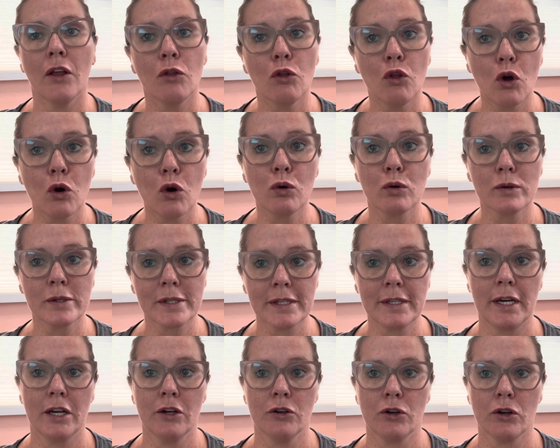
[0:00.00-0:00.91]
And those
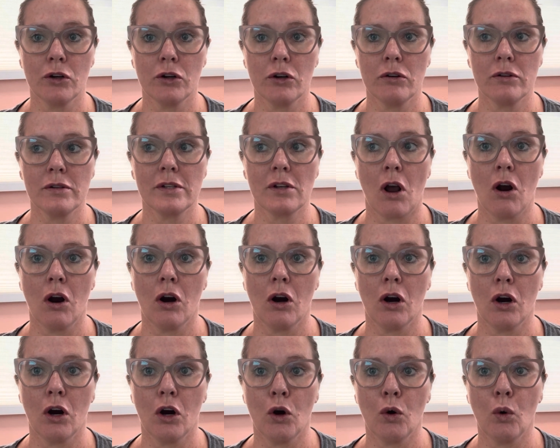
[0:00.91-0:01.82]
standards
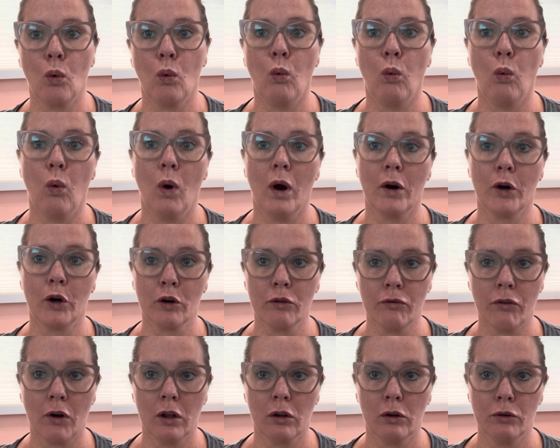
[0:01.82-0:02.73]
are what are
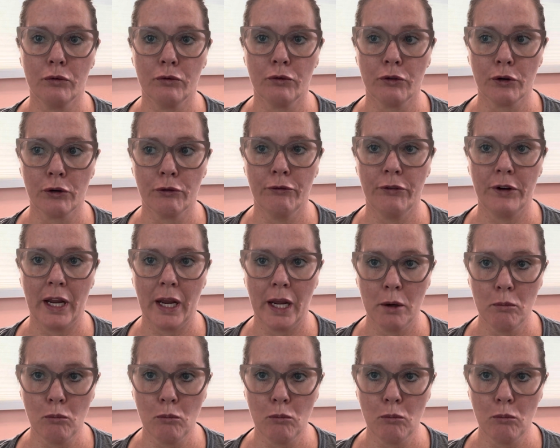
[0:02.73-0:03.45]
followed for VA